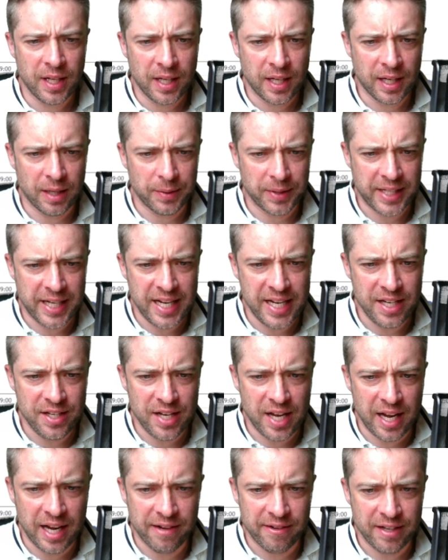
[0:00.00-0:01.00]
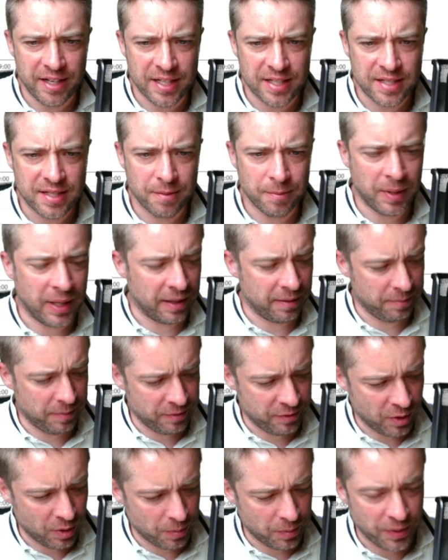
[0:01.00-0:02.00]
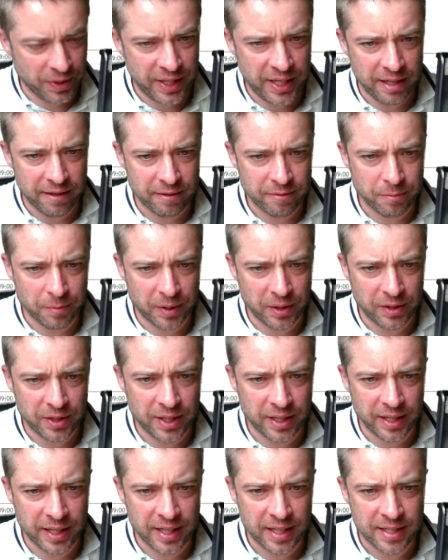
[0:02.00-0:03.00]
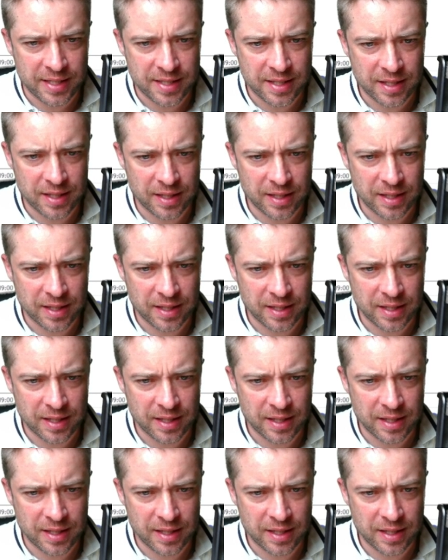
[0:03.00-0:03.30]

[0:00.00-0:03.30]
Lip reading: Our key areas. Well, we've got one here, haven't we? Look at this.